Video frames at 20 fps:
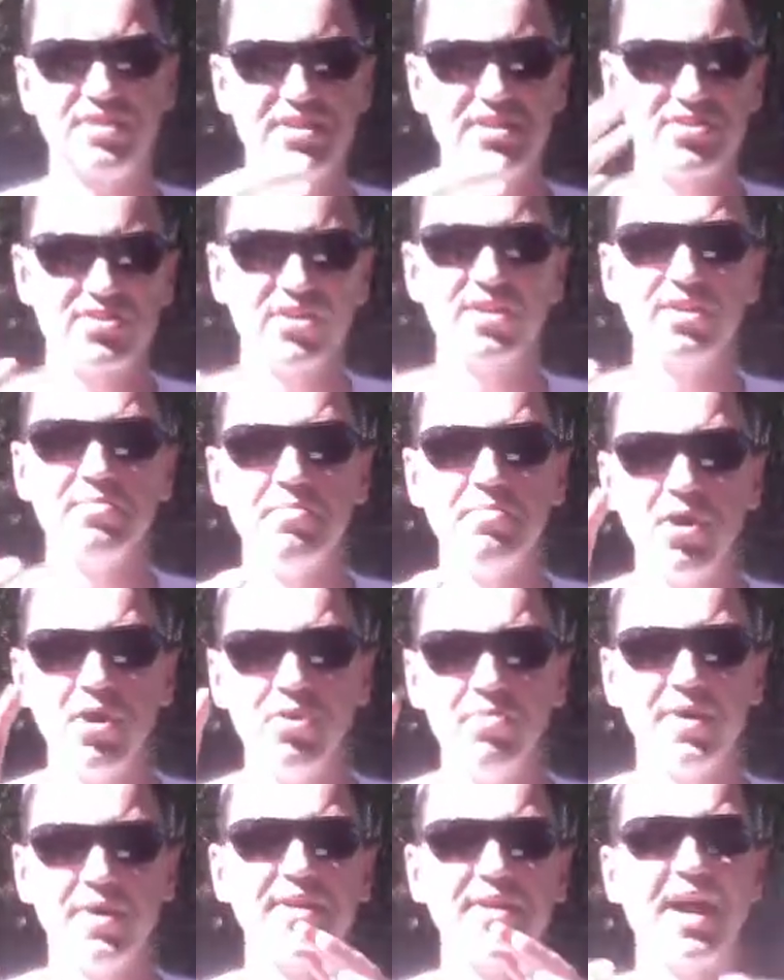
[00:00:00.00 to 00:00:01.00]
This at the
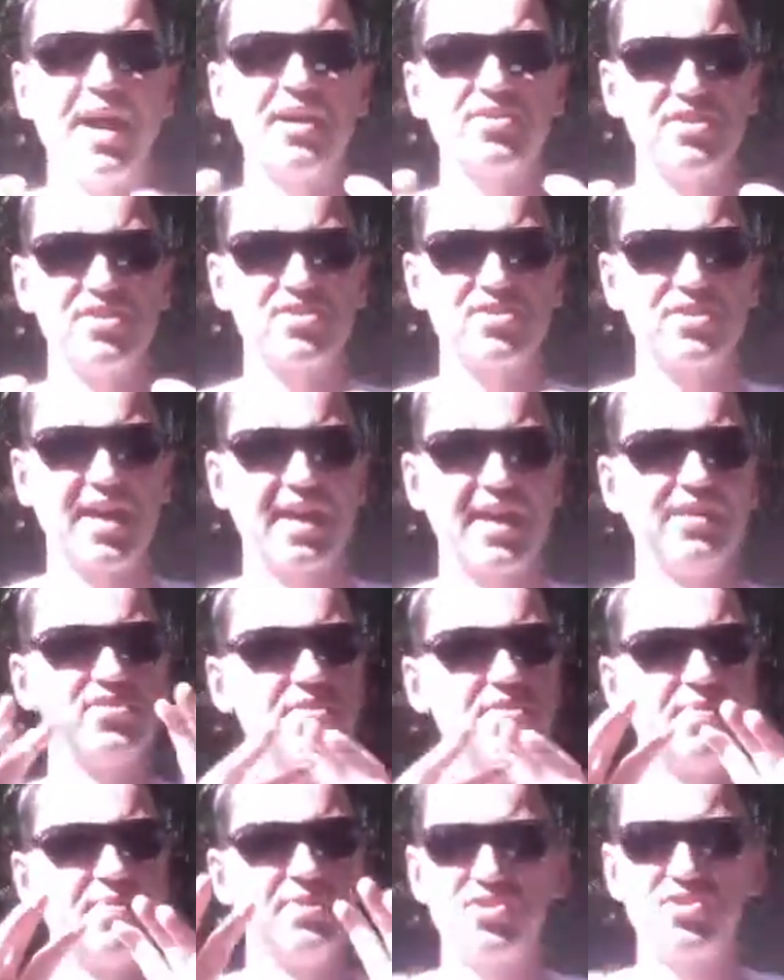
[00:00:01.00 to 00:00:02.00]
moment, as it
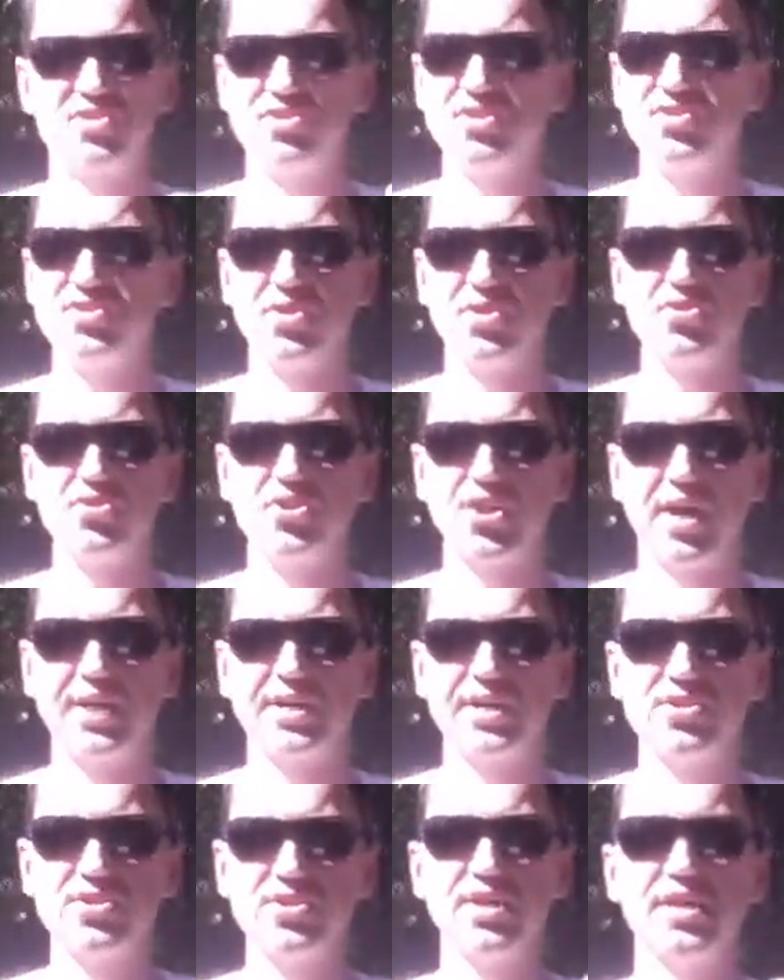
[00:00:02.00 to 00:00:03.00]
stands, and businesses do
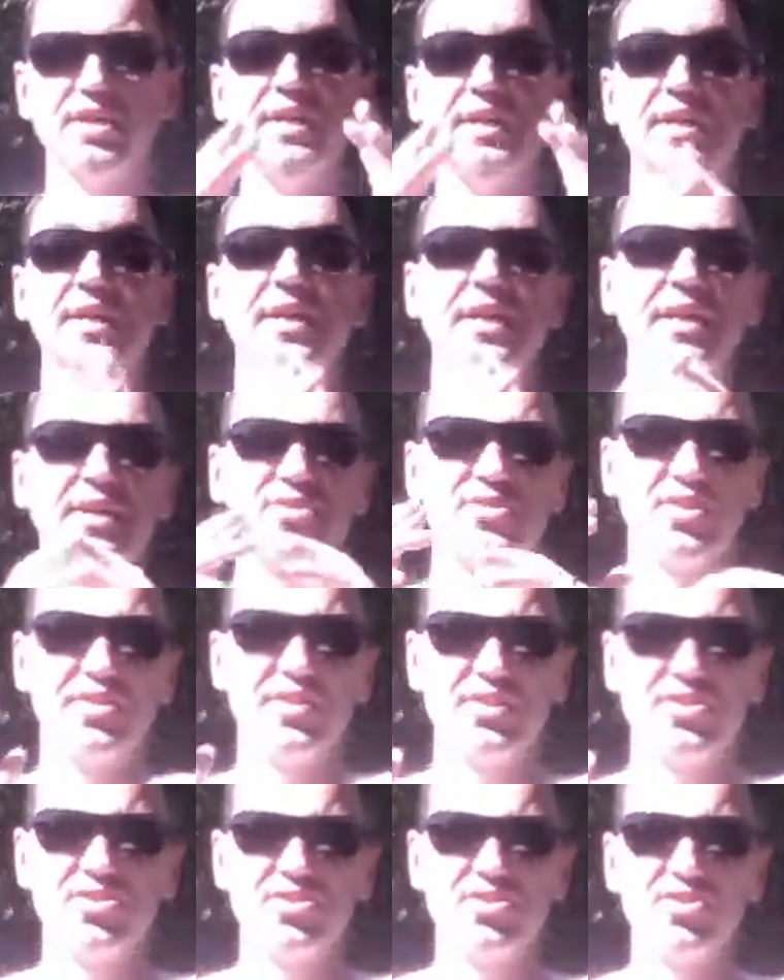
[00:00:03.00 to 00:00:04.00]
change, is
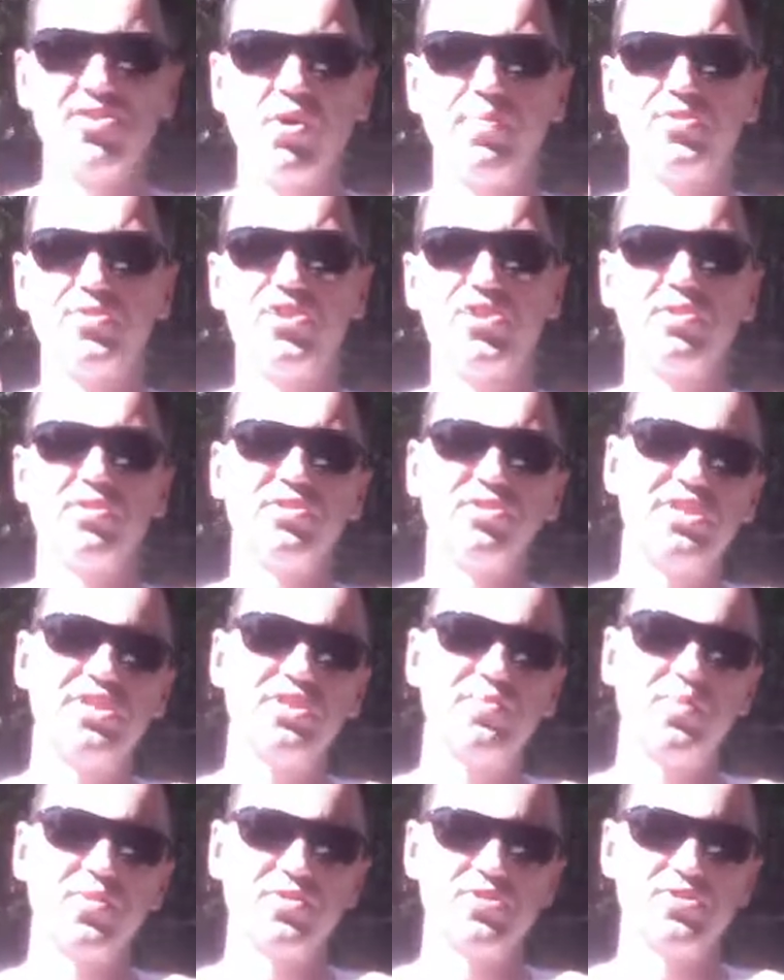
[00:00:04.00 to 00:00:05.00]
that this is an
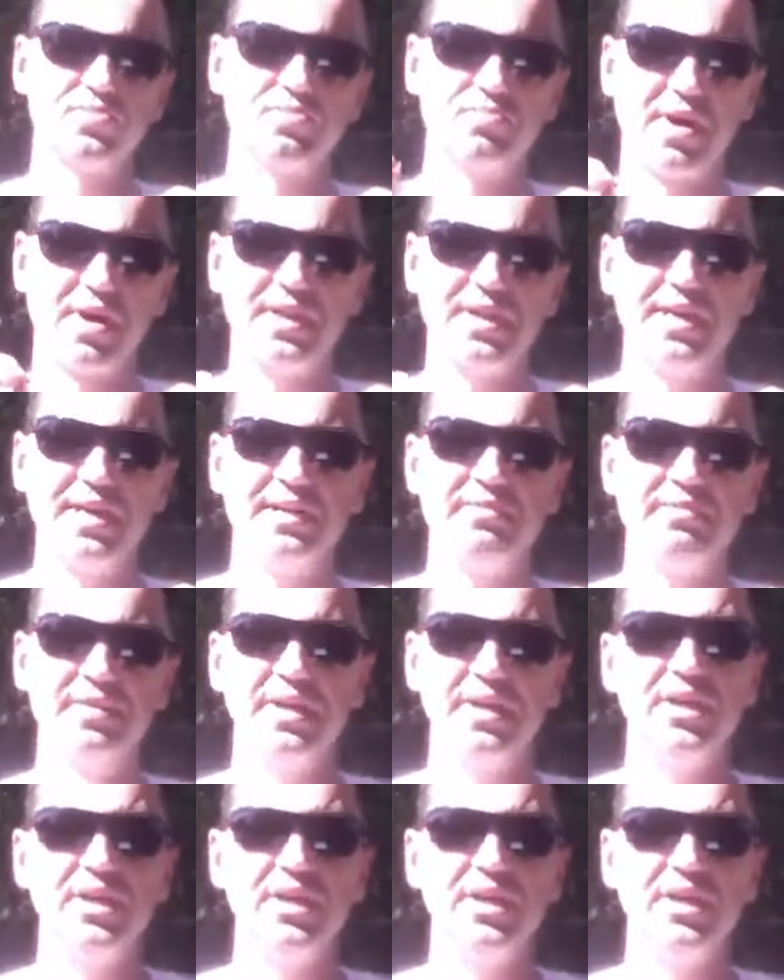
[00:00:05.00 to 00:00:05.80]
opportunity to put some money in.